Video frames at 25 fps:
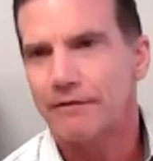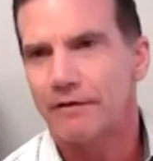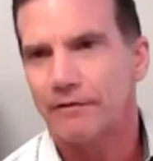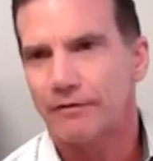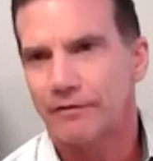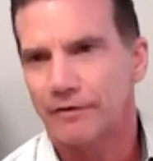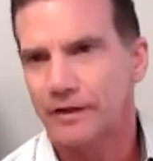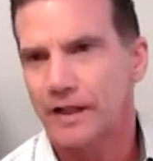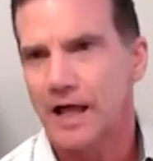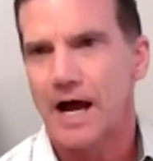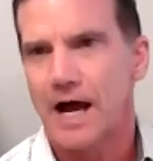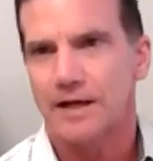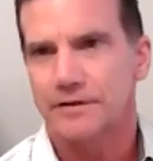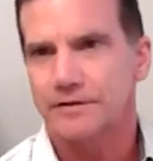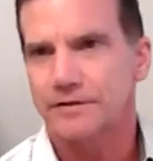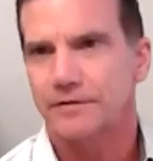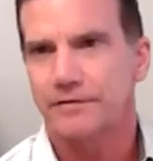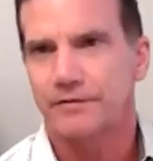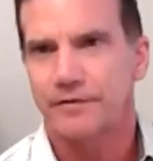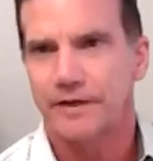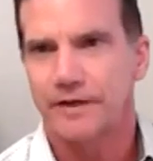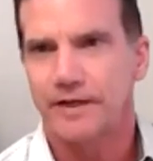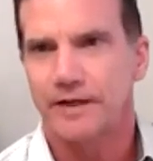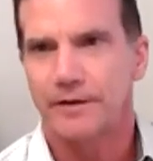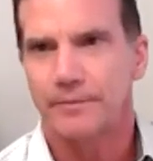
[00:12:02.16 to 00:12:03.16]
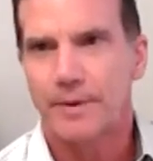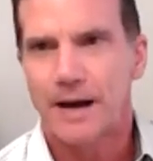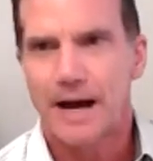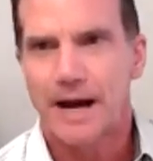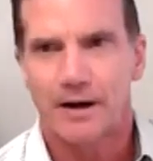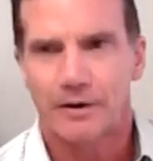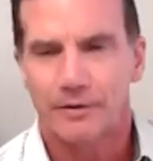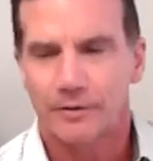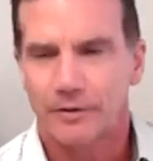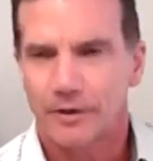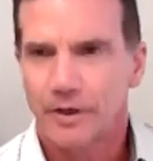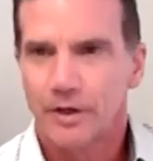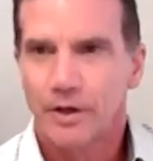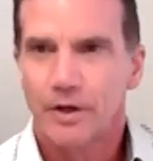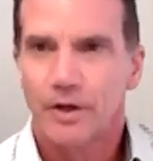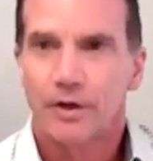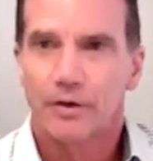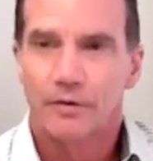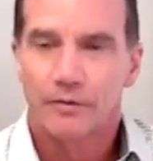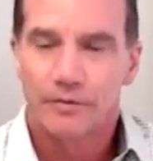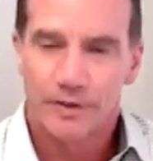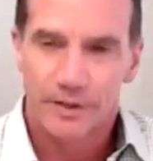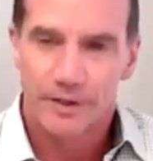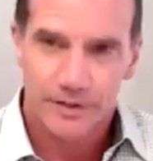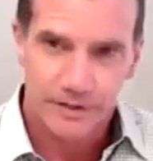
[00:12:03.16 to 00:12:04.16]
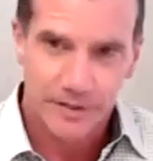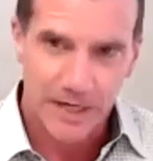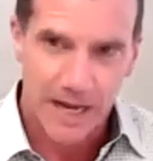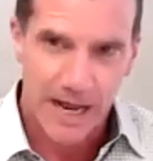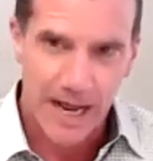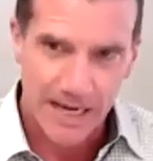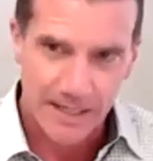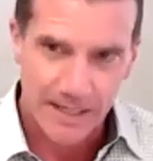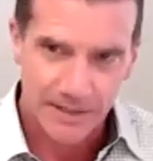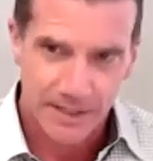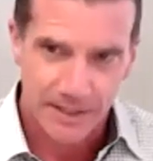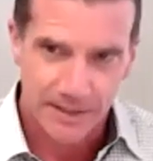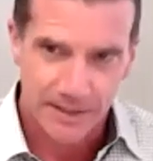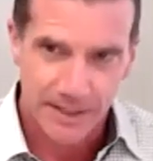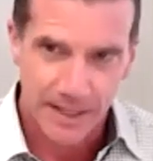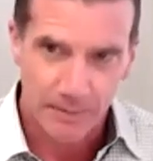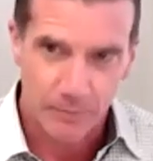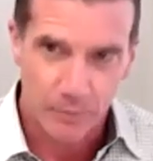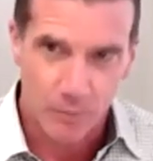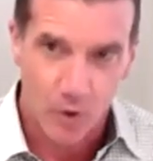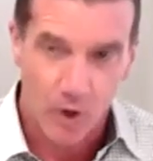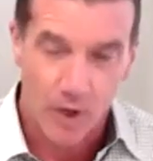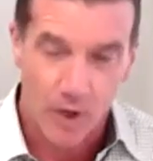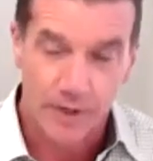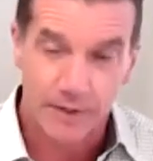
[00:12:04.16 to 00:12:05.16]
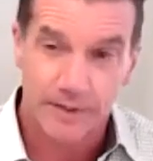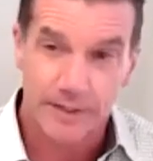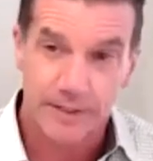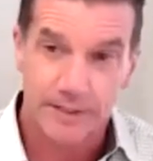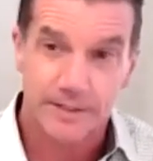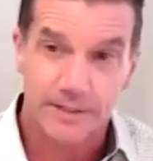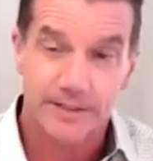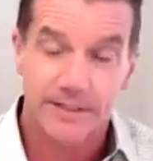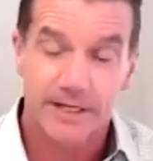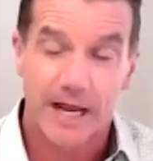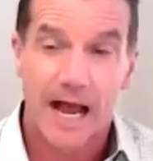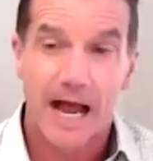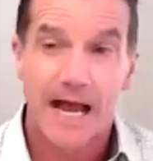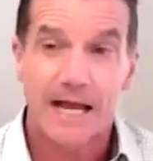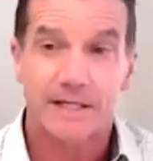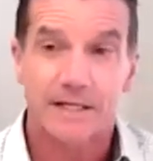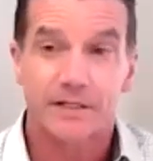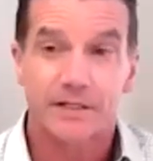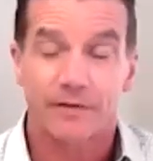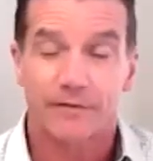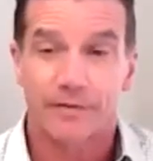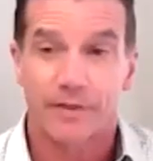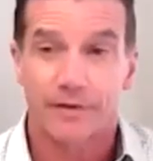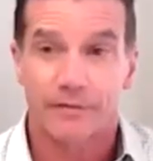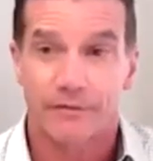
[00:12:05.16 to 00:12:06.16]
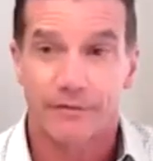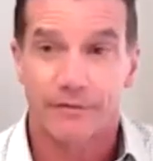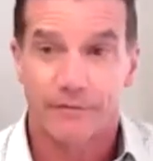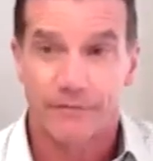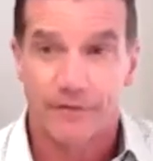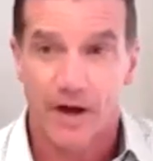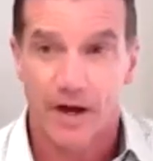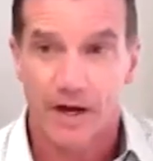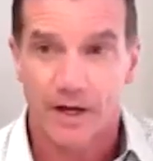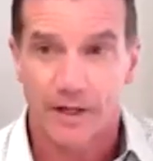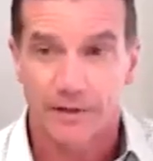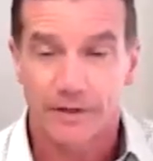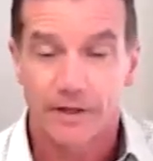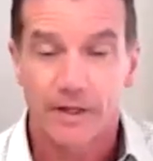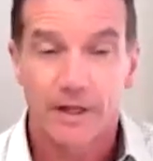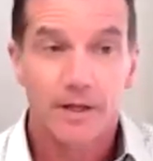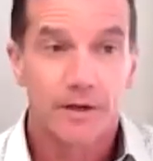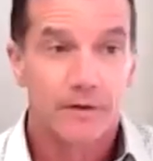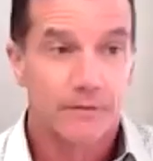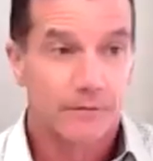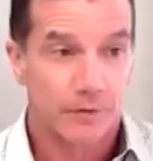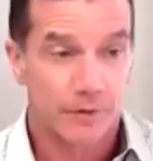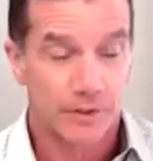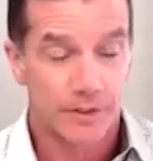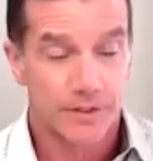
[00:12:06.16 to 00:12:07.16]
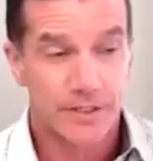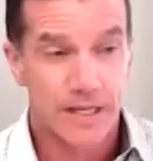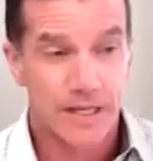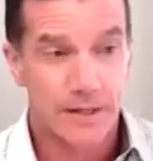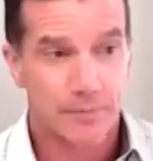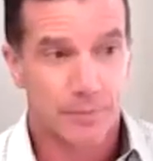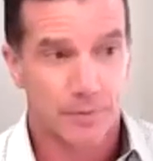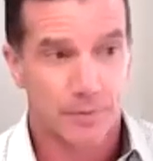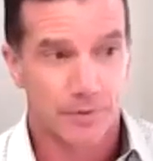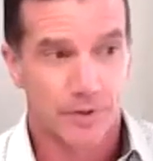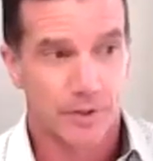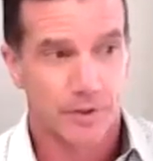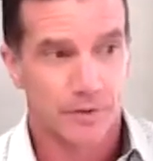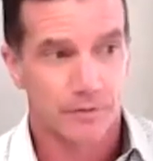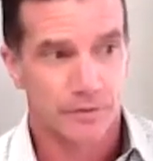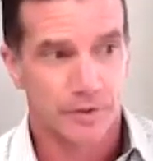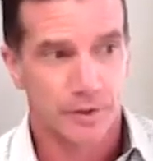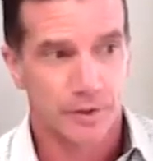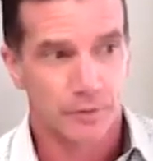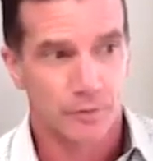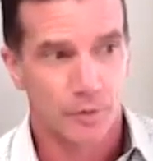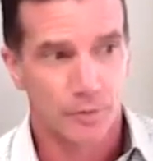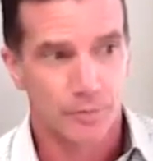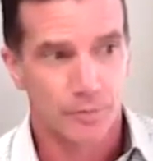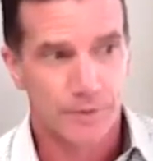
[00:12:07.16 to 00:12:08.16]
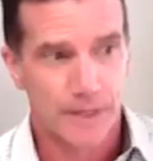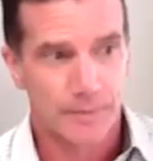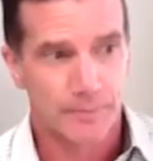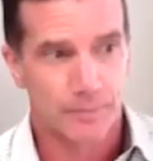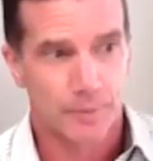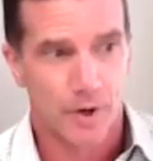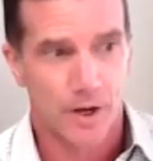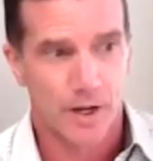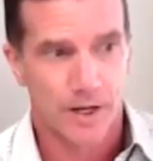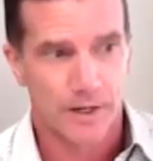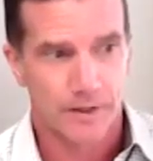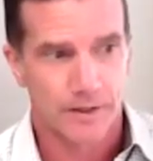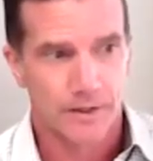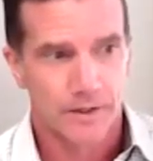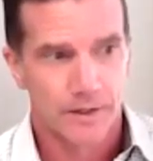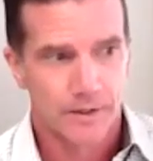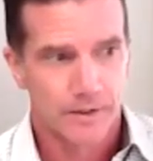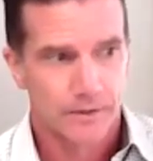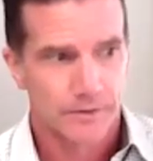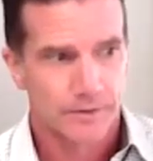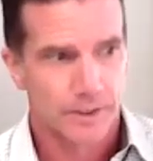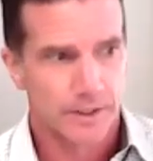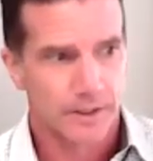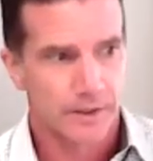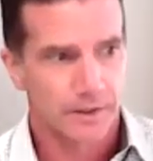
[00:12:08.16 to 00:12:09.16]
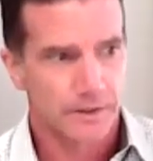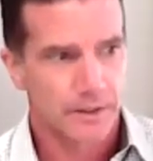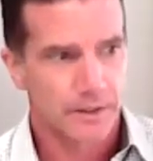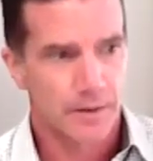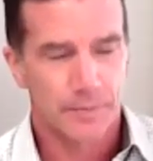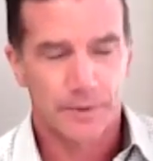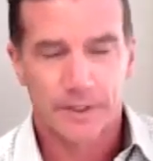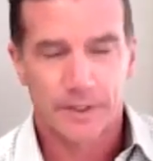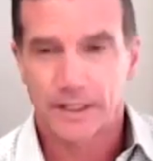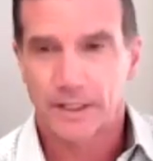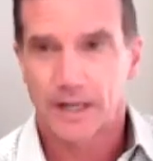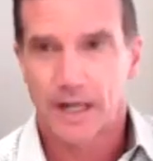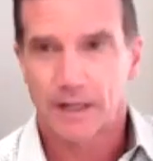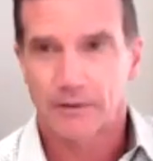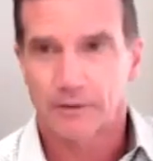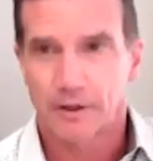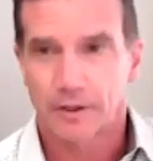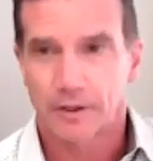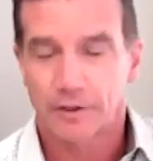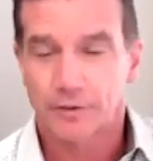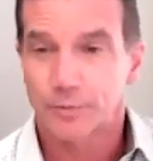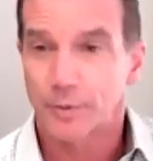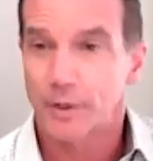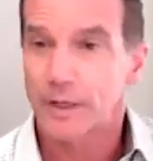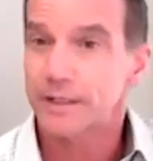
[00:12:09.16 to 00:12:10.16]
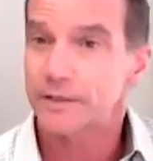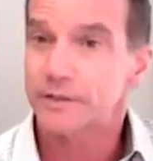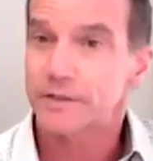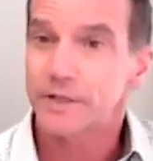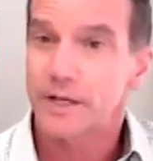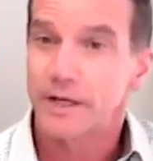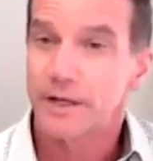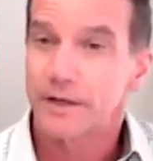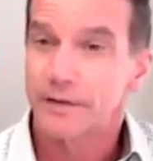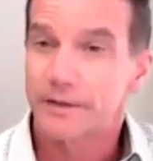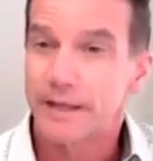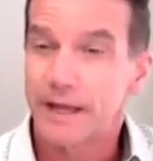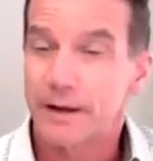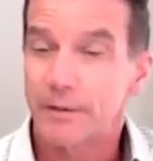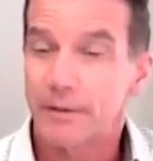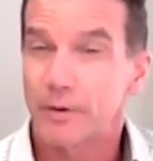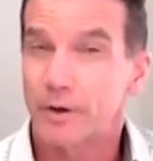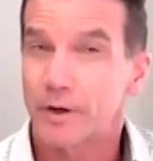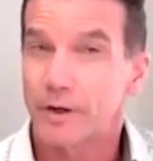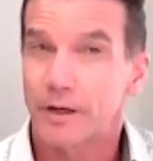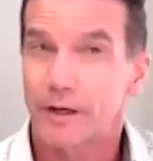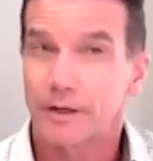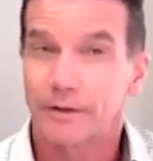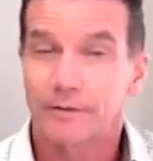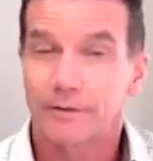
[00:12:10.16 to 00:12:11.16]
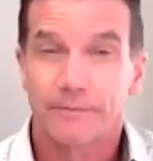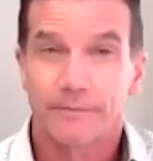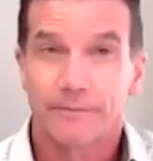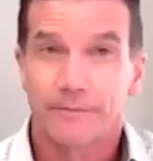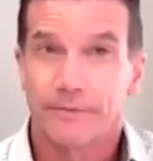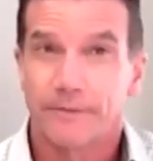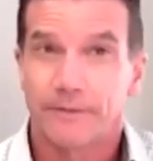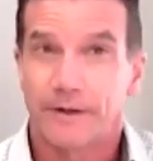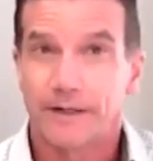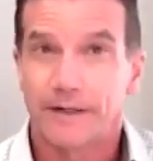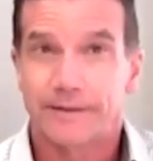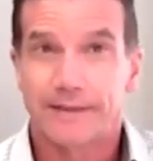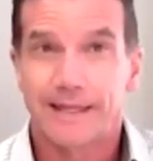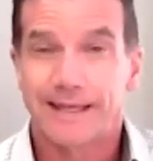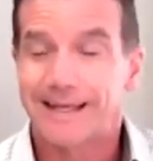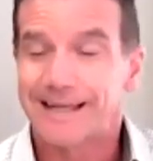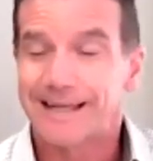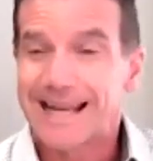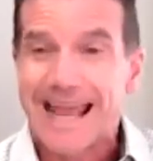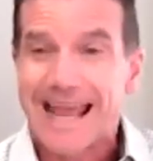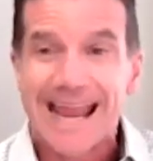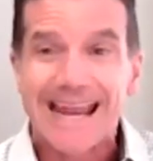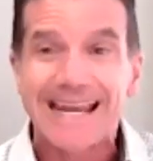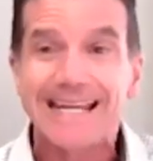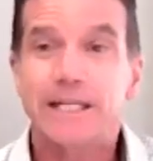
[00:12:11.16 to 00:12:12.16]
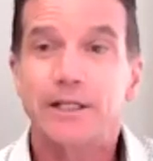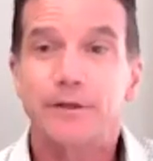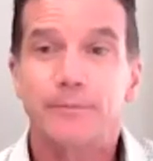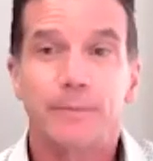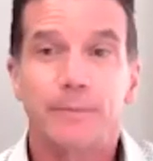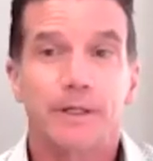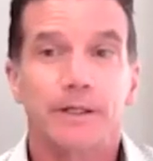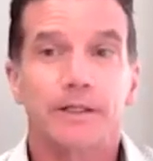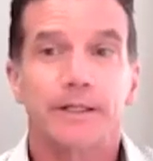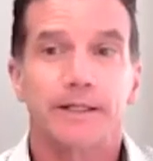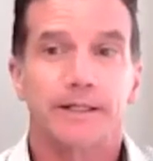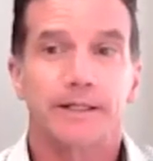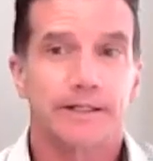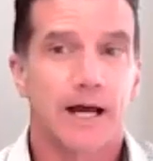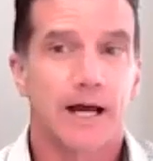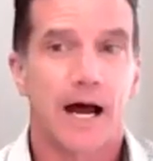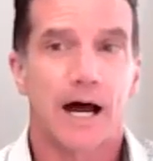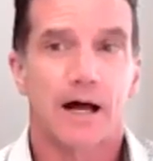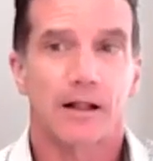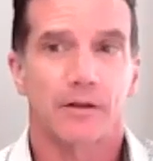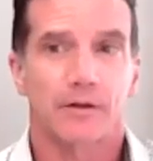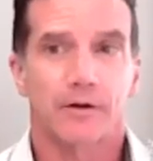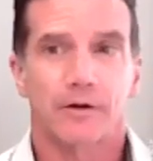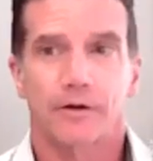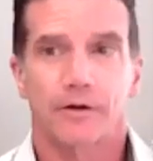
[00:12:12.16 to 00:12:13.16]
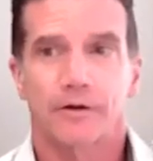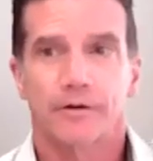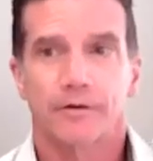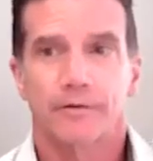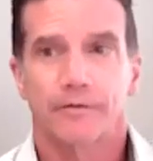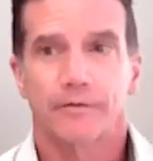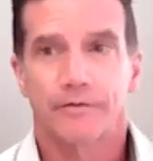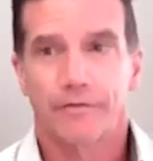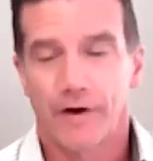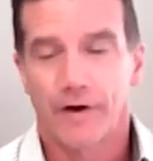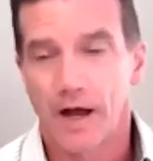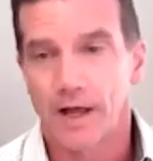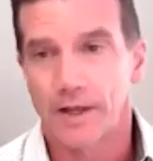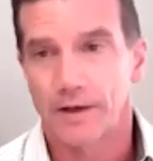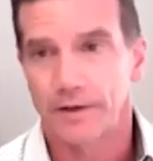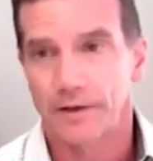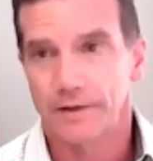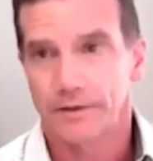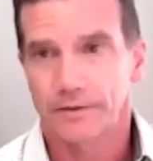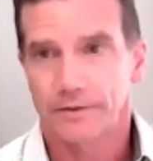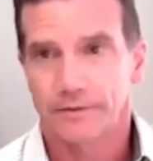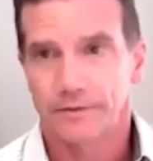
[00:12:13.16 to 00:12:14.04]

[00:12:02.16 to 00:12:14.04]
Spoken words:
a philosophy about the size that they want, the size of the fund. For example, the group that bought the company in Colorado Springs, they were I think an $80 million fund.